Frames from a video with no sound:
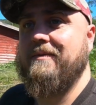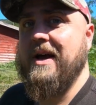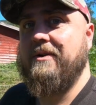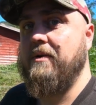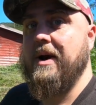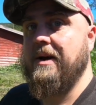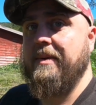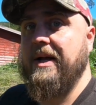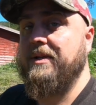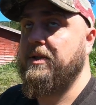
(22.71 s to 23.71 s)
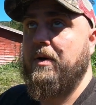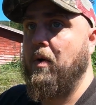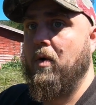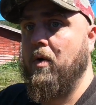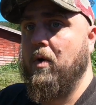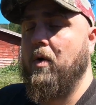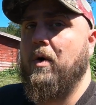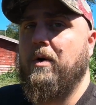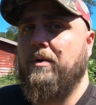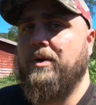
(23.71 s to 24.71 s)
the factory recommends.
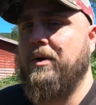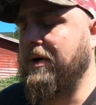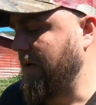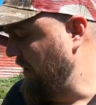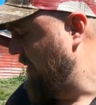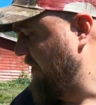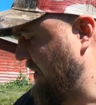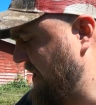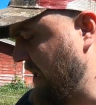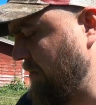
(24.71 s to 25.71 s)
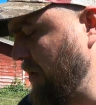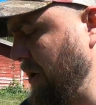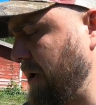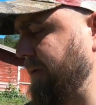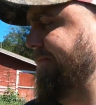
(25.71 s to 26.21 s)
So yeah, we're going to take a book.